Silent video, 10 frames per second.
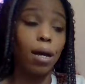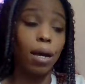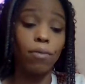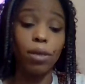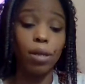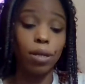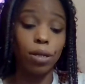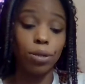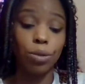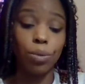everything
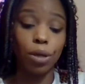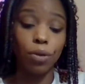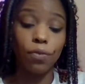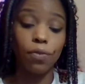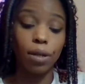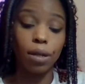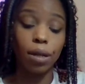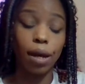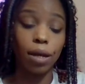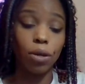to do with you feeling
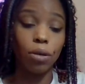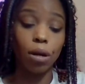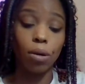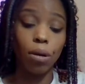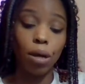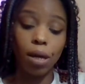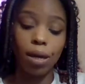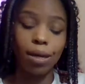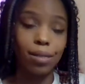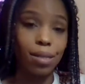like, you know,
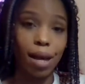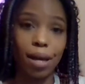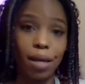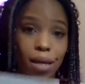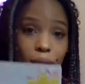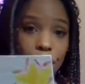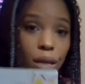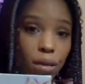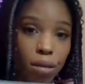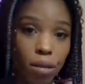it's not healing.